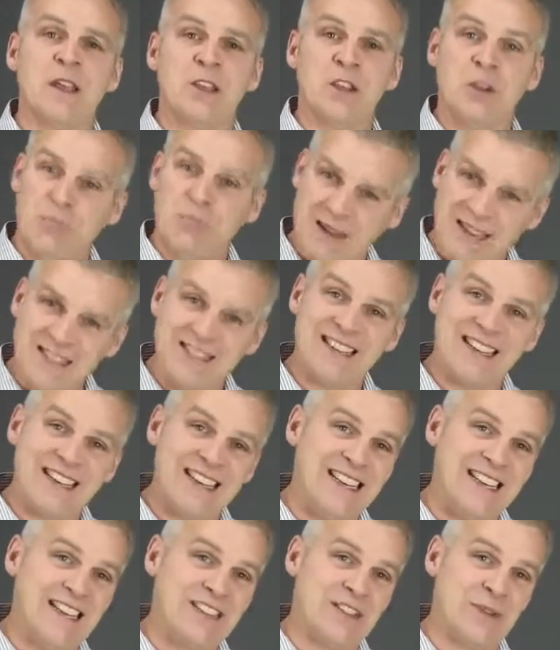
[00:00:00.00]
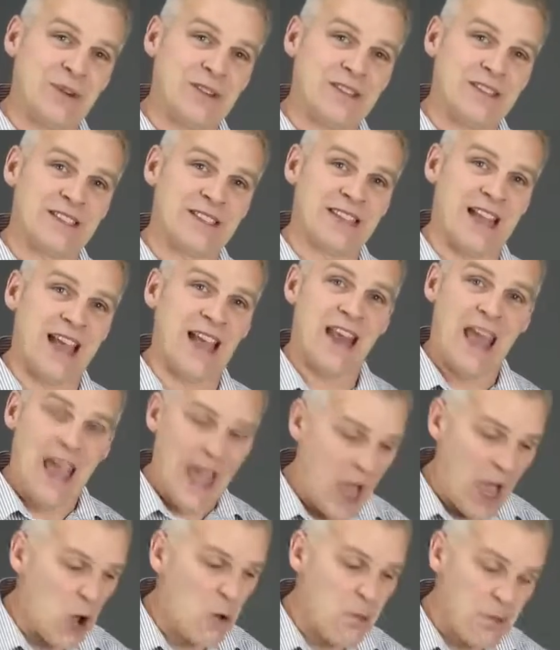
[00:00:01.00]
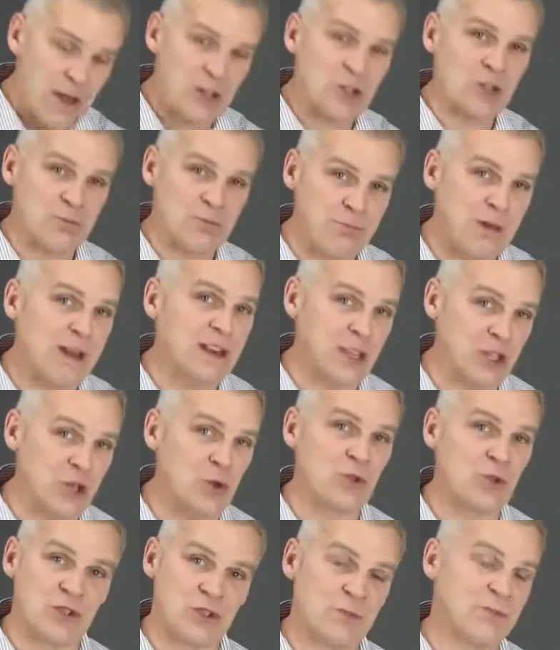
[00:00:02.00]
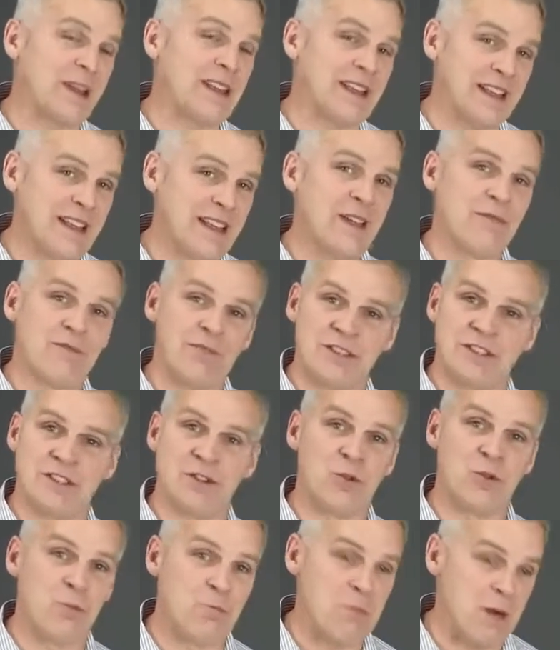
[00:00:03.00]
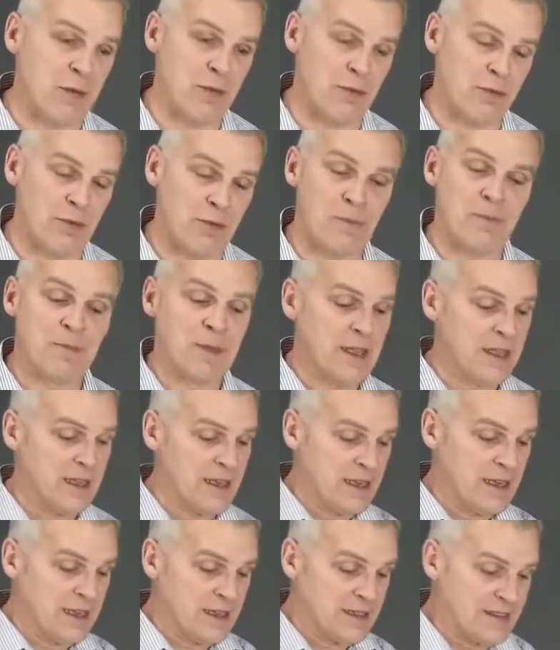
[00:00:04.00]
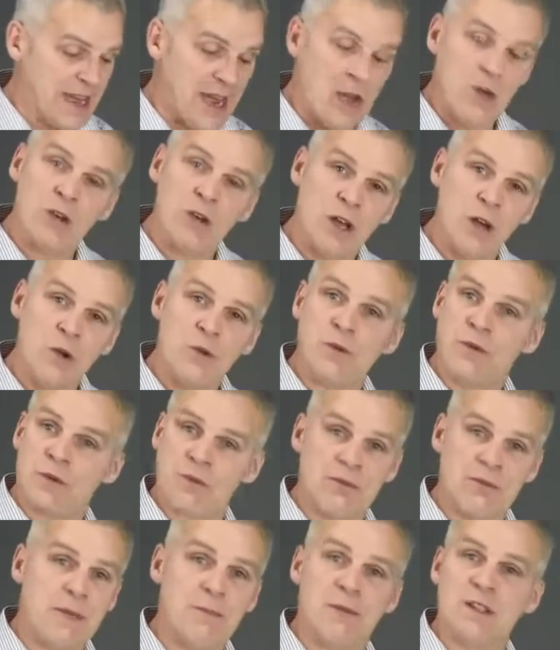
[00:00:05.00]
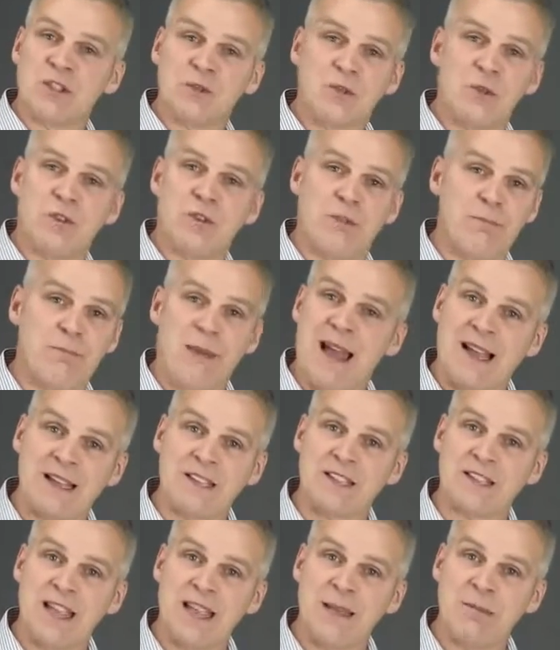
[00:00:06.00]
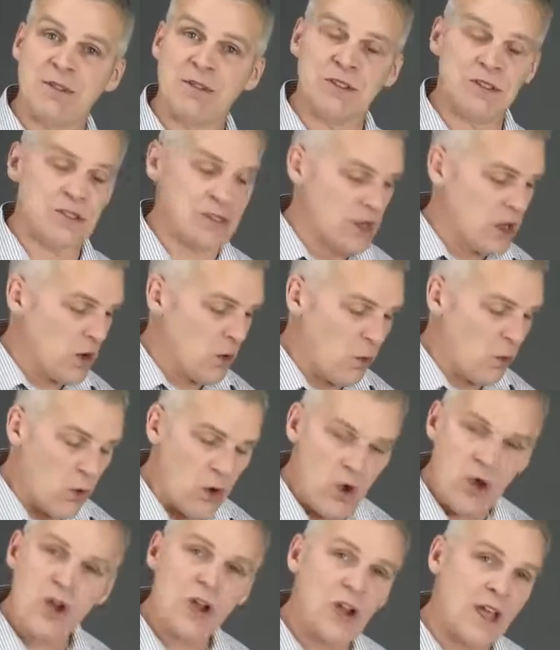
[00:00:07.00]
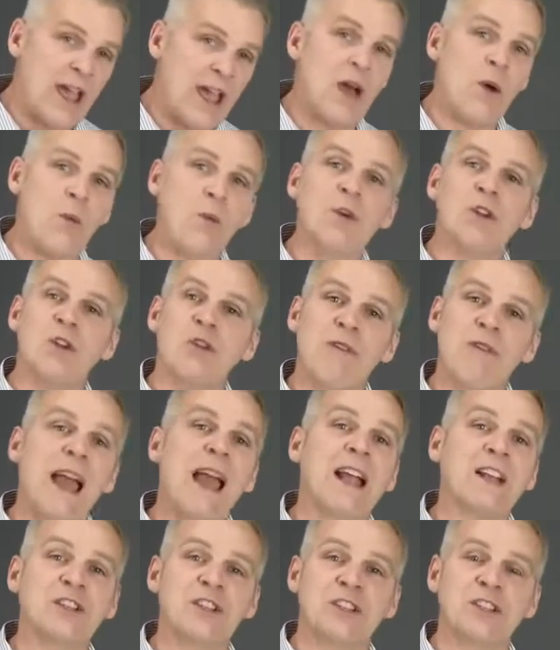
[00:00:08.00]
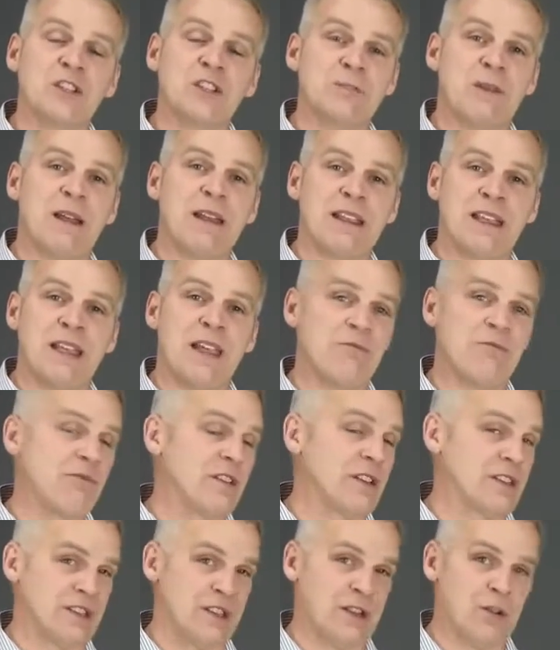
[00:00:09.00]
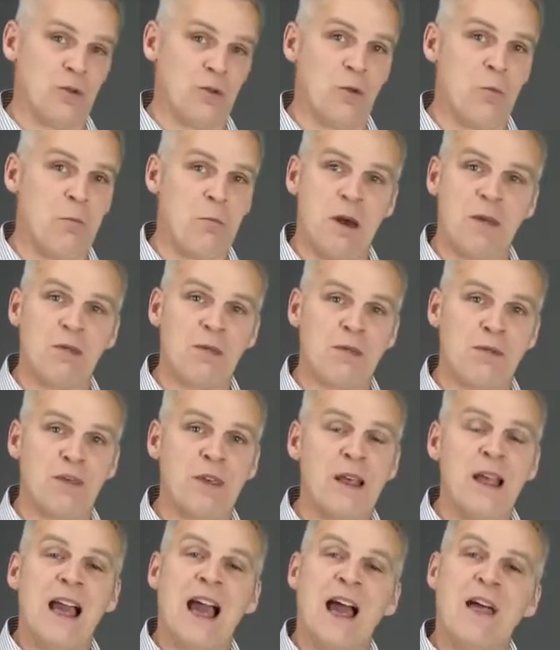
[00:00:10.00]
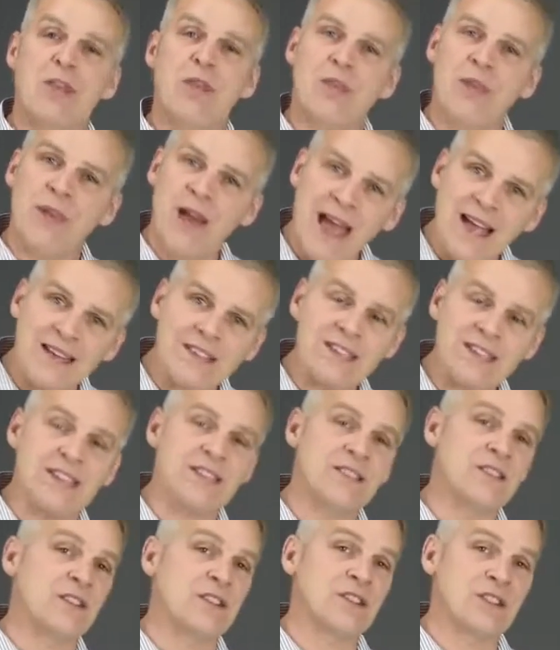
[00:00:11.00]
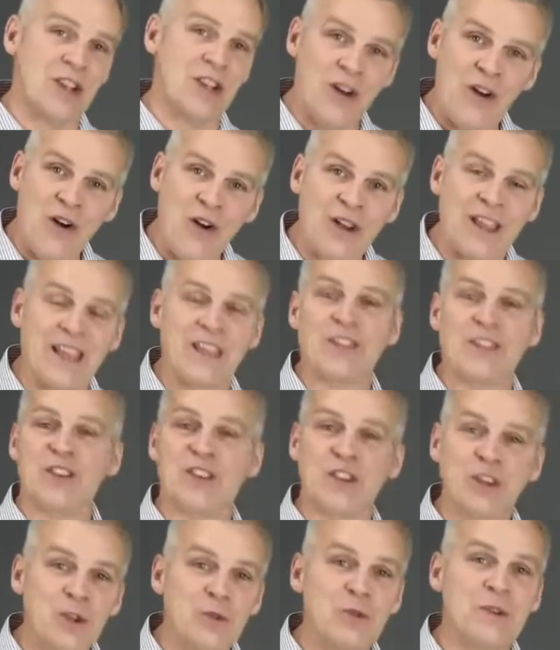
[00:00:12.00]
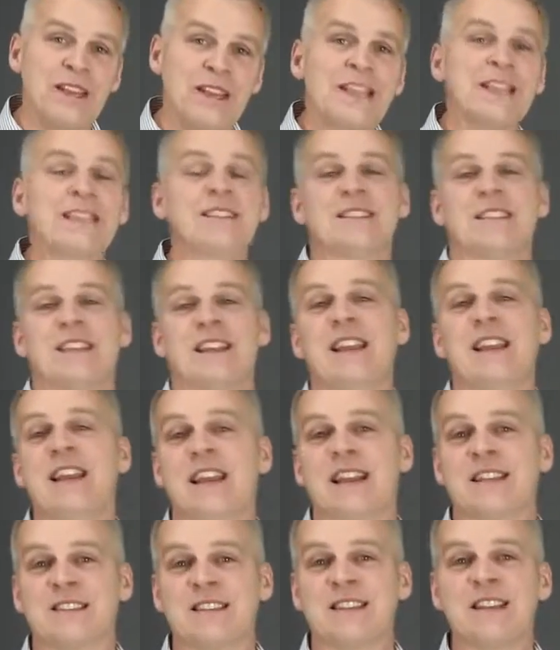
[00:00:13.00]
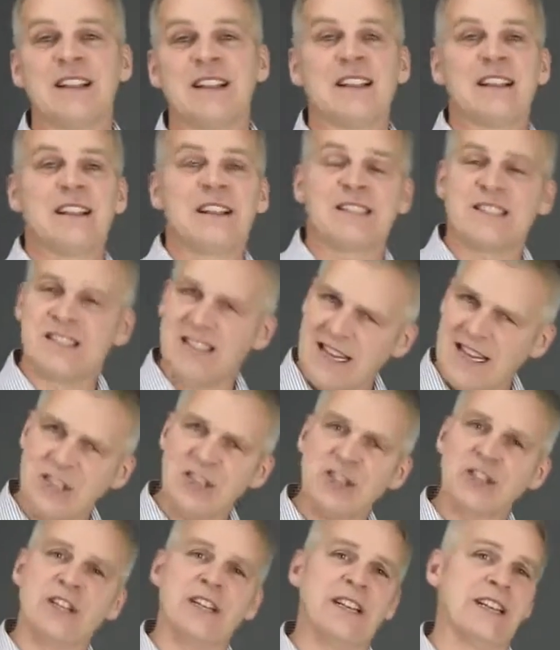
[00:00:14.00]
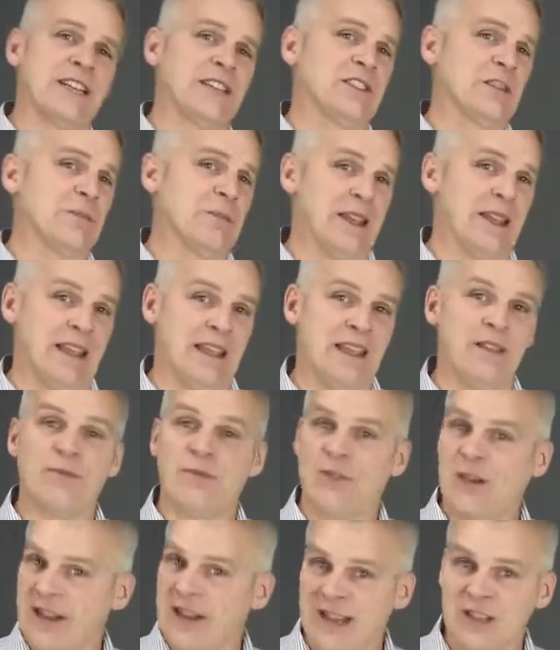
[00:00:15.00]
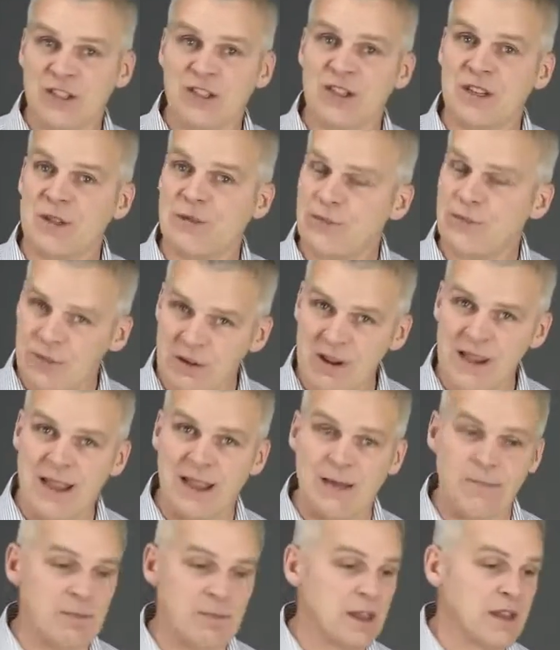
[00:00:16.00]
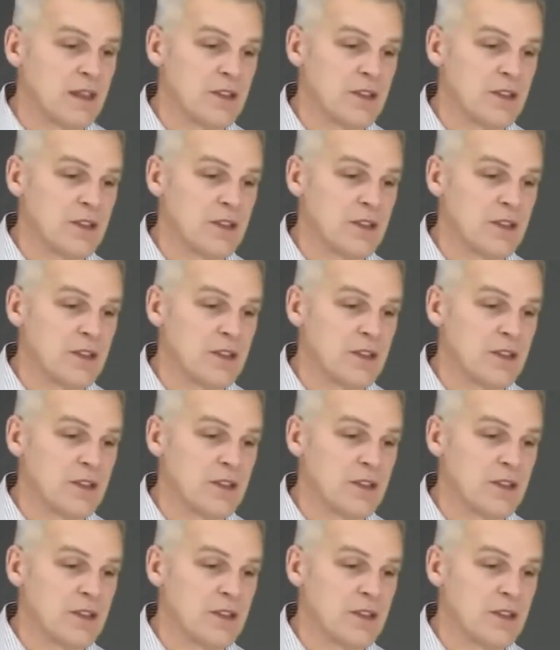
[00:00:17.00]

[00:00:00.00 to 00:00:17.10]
You basically need to understand how much money you're spending every single month. Download 3 months worth of bank statements, work out what you're actually spending every single month, and that is the target that you need to hit, essentially to be financially free.